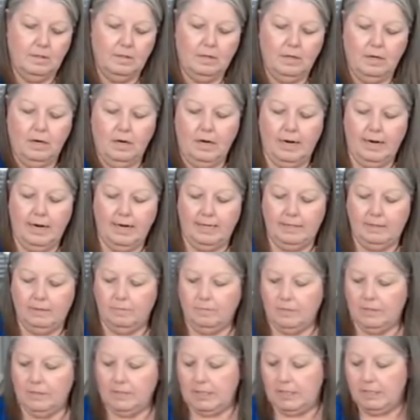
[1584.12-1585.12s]
Alright,
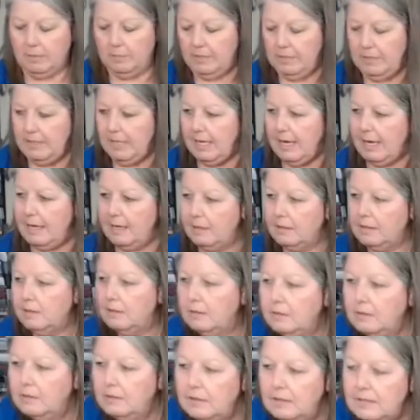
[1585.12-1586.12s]
we're done with that.
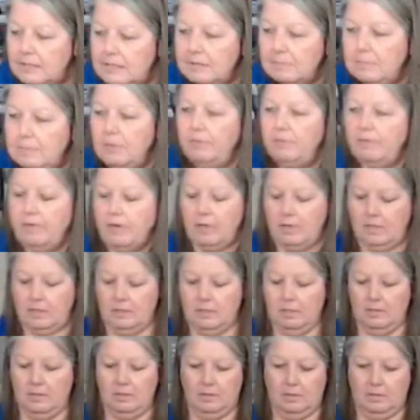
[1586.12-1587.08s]
Let's move on.